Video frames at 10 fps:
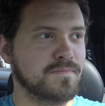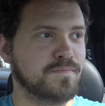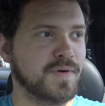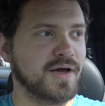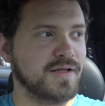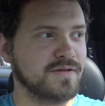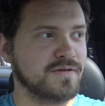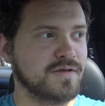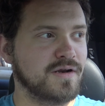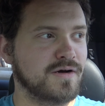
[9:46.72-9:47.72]
but
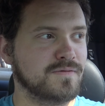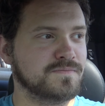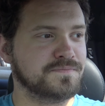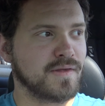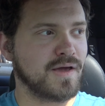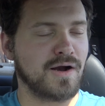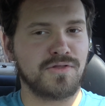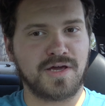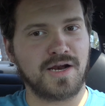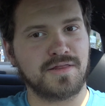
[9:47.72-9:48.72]
you know, I don't
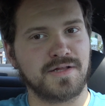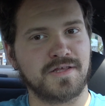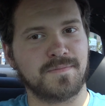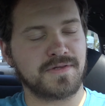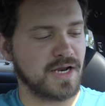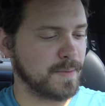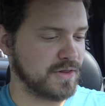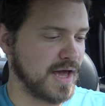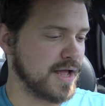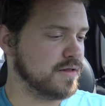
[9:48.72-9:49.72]
think anything needs to be said about
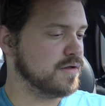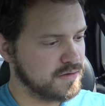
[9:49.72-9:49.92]
that.